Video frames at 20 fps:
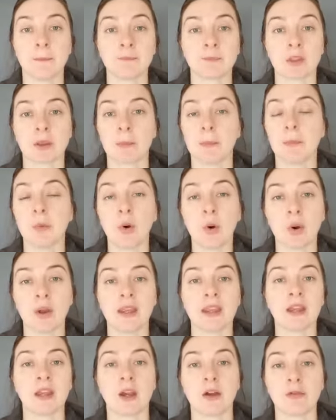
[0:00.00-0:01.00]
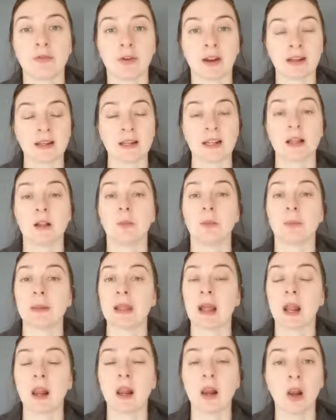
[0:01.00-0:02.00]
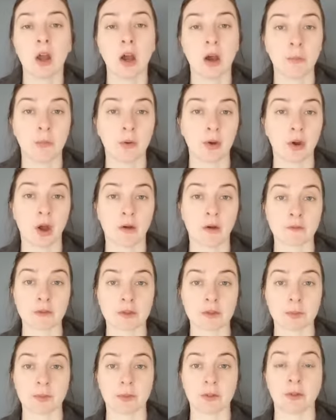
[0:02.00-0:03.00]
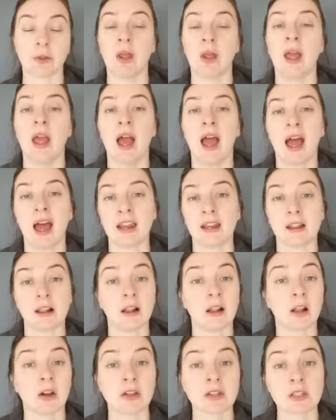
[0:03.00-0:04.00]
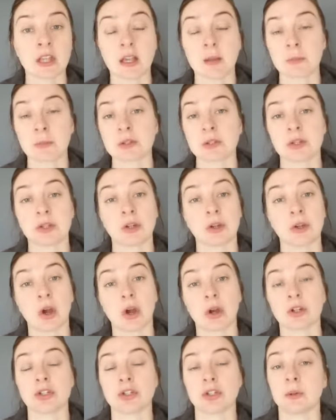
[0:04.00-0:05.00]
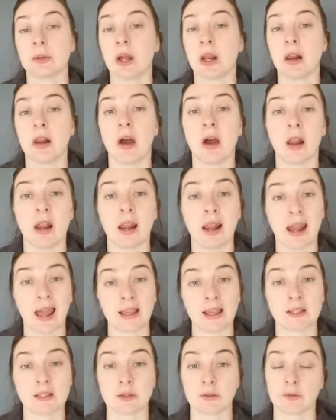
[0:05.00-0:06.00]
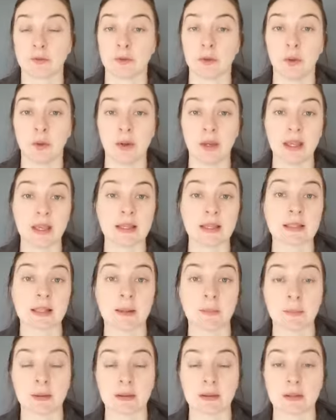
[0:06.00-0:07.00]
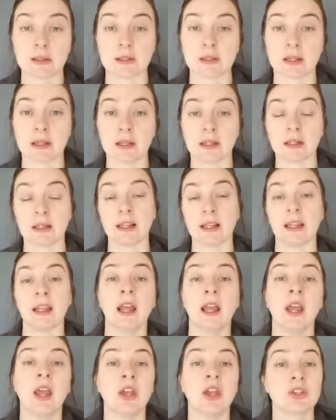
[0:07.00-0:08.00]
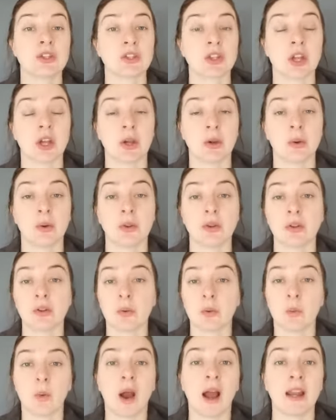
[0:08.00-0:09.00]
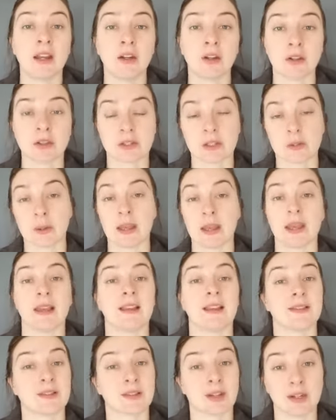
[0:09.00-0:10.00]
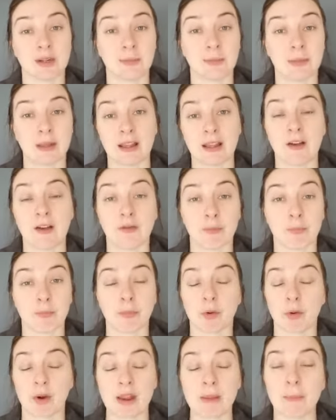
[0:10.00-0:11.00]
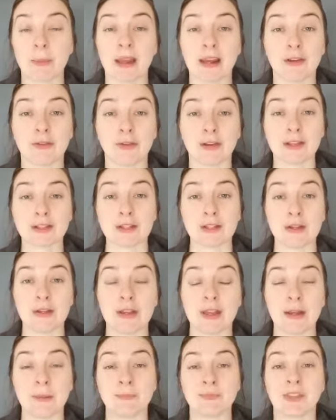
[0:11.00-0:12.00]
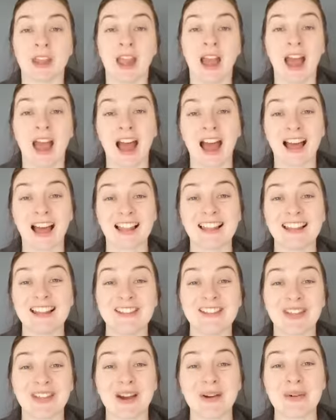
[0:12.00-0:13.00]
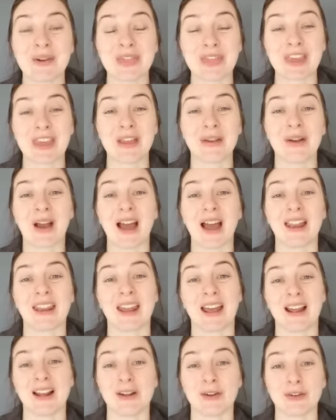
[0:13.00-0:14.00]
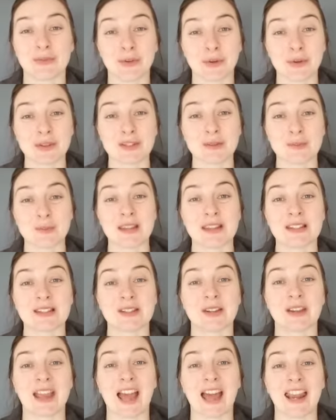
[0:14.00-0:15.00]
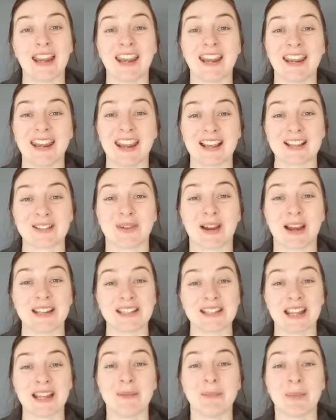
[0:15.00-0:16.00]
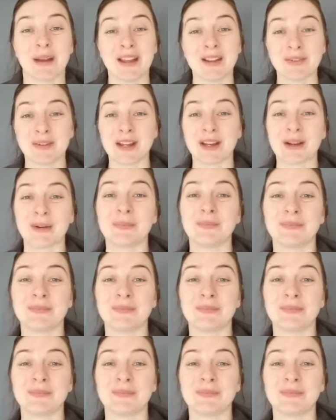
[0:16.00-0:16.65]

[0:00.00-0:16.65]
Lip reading: more eco-friendly. It'll be a lot more comfortable, and in the long term it's going to cost you a lot less for your heating bills, certainly. So why not do it? It's going to be of great benefit to you. I'll leave that with you, and I look forward to speaking to you again next Friday. Bye for now.